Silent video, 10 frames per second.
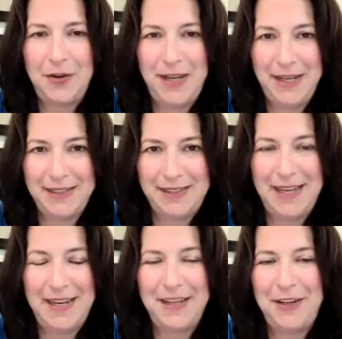their kids.
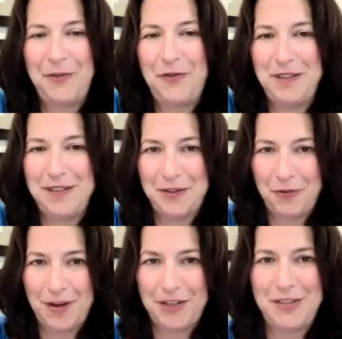You've been so
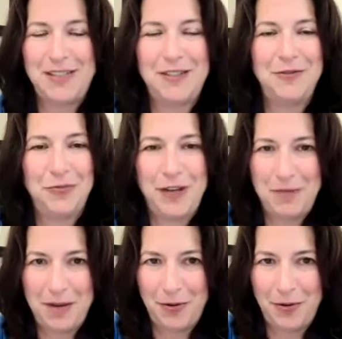gracious to read my